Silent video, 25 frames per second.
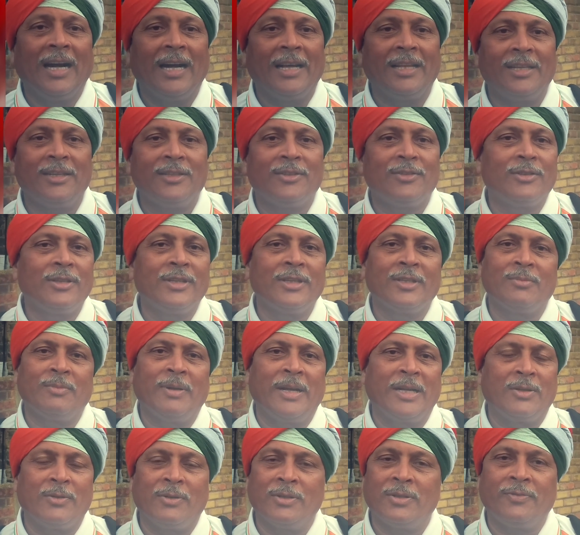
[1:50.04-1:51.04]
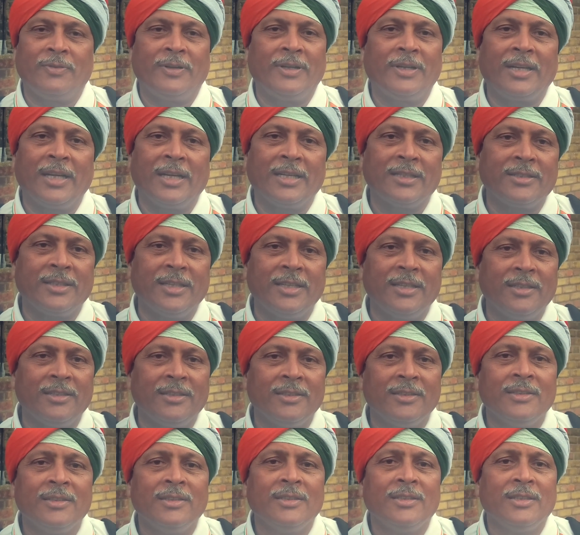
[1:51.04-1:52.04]
I think today's match was fantastic.
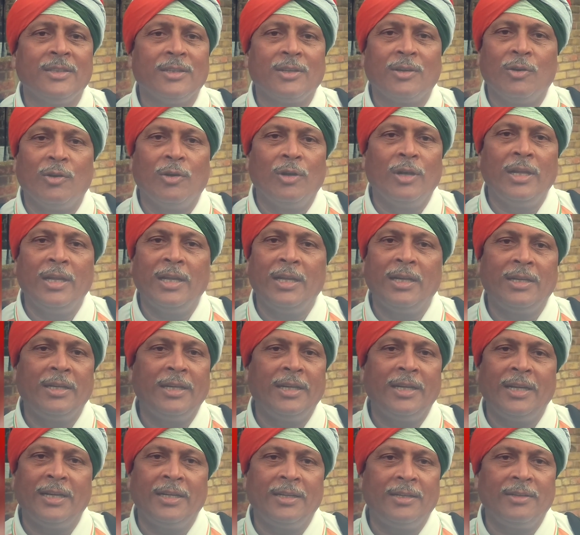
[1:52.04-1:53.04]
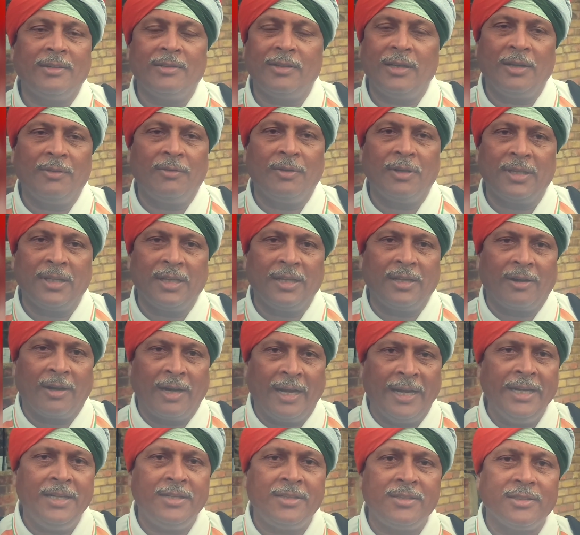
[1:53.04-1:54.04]
Kohli did it everything
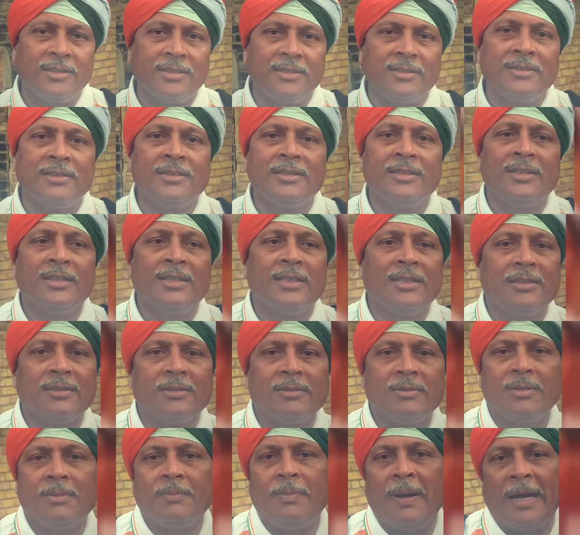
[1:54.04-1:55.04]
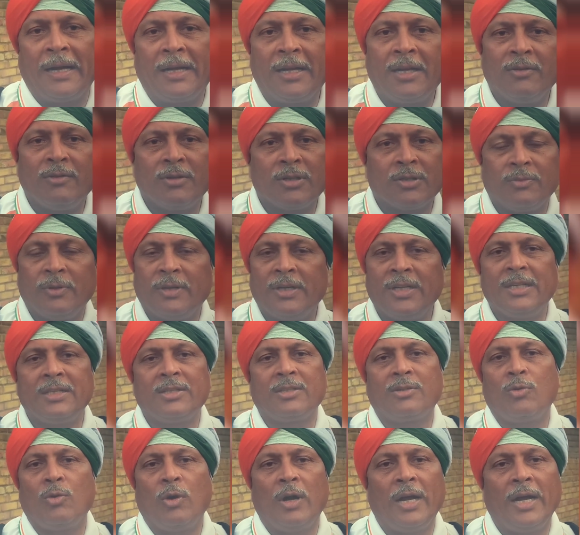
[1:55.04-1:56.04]
right batting was very
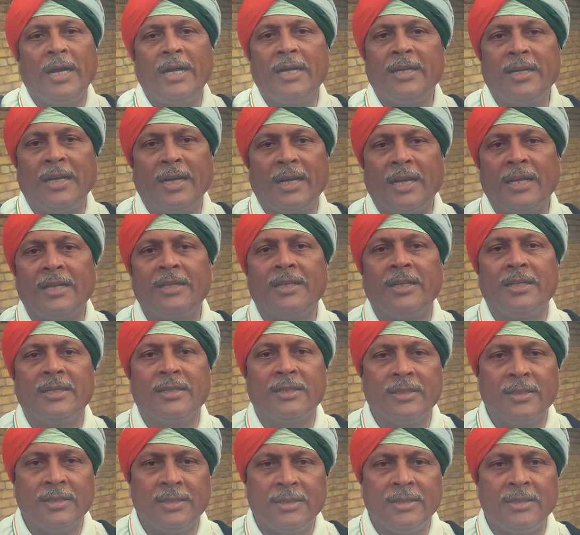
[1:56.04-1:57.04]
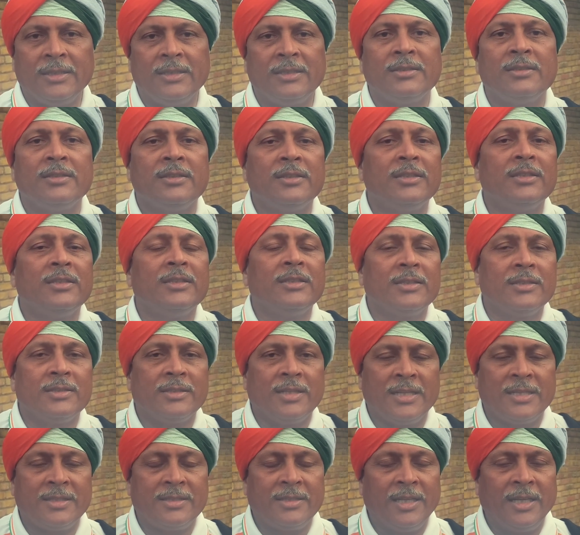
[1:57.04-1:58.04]
quiet, and I think uh,
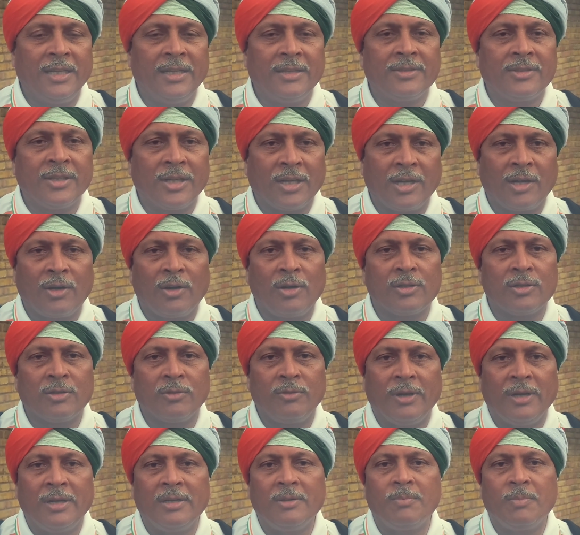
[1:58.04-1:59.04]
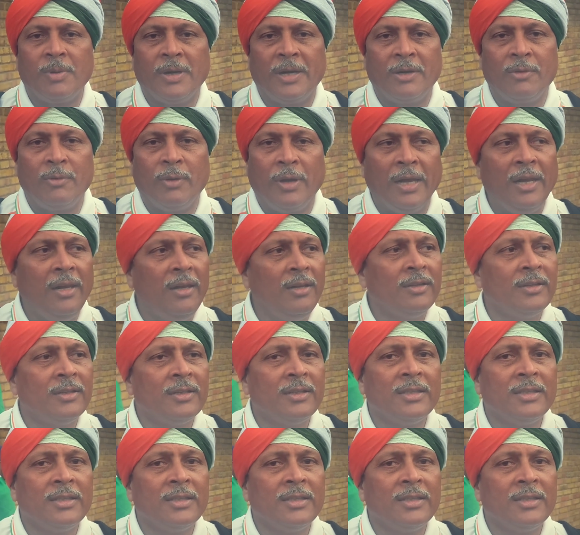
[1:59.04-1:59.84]
this thing Shikhar also played well.